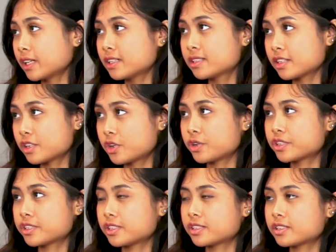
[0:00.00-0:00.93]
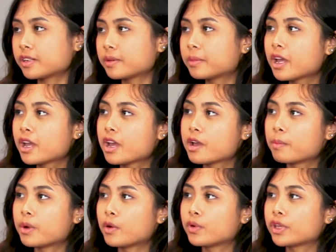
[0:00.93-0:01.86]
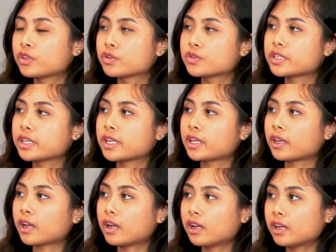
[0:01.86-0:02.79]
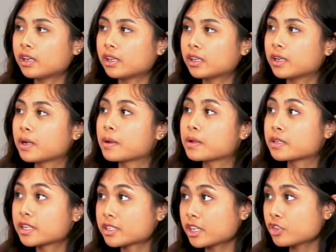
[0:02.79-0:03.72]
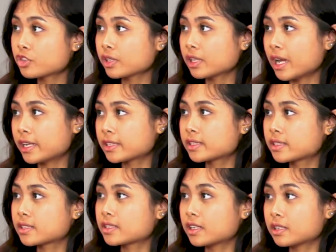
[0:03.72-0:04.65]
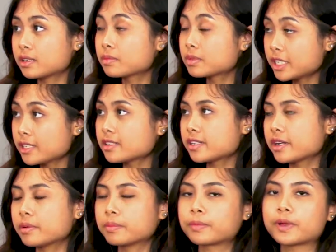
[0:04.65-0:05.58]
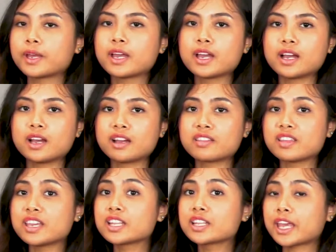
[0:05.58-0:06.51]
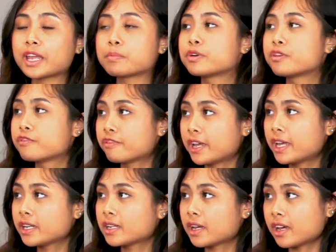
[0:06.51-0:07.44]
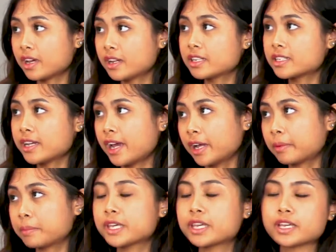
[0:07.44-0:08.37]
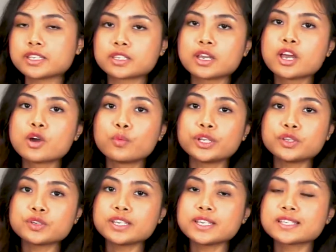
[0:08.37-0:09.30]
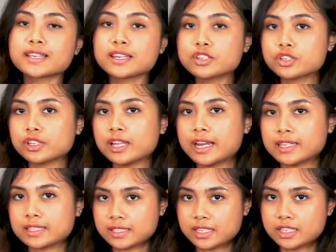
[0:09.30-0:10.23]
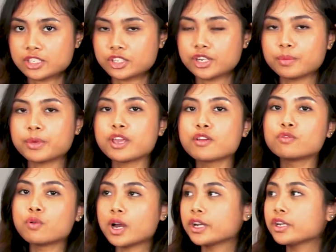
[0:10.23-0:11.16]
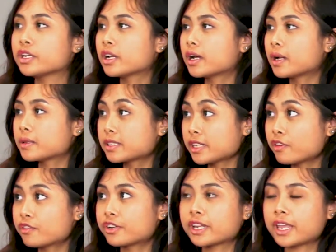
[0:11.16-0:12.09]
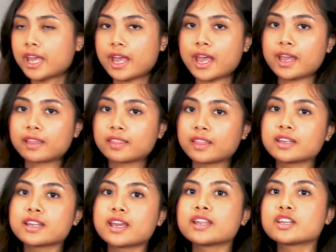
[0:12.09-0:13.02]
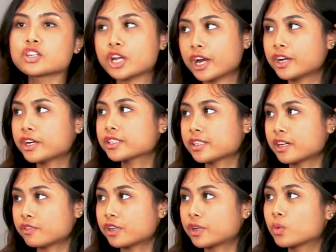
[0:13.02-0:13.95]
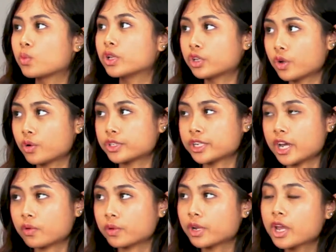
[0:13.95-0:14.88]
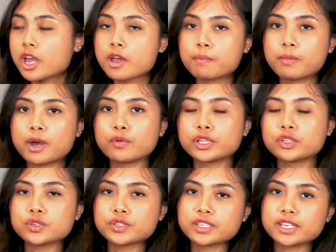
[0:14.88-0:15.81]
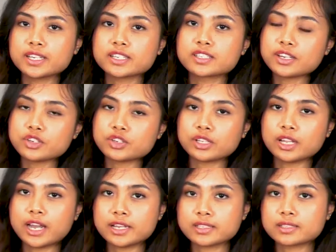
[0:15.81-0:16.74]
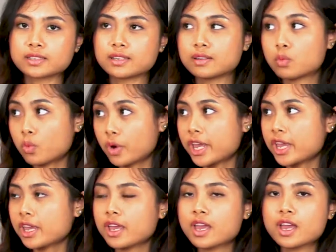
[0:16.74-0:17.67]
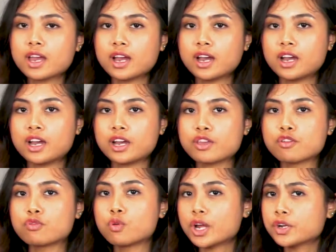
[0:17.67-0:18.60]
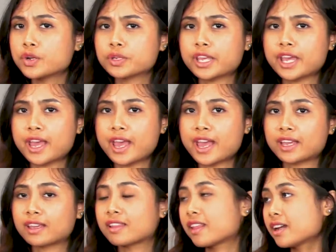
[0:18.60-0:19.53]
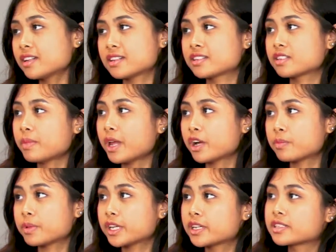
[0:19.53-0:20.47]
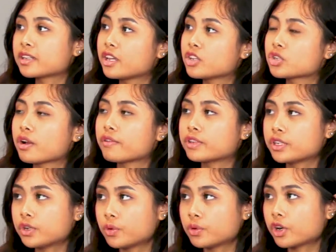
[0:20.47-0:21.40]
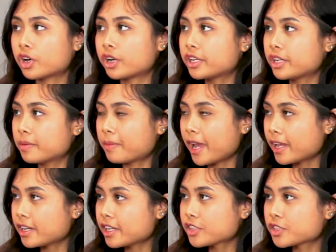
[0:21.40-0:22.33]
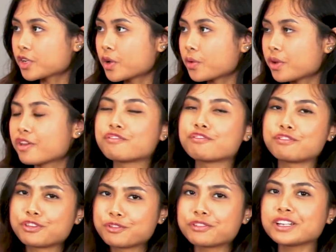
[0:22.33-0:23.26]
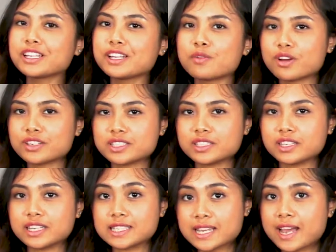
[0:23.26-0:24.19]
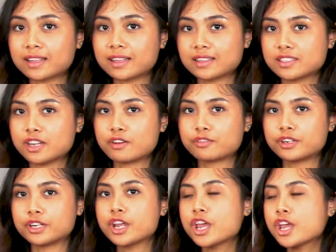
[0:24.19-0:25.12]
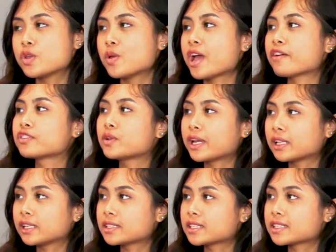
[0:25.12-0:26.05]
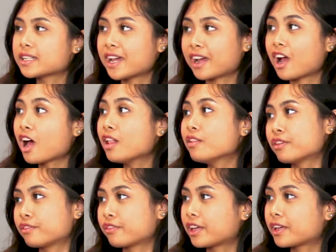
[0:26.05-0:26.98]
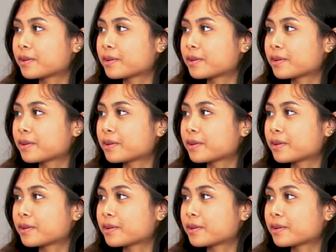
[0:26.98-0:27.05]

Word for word: secure system, but with using uh, decentralized uh, system, uh, it can prevent an attack because with using centralized system, if one server get hacked, then the entire server will go down. But with using the centralized way, uh, if one node get hacked, then it doesn't matter because each of the node are independent. So if you really want to attack the server, you have to at least attack half of it.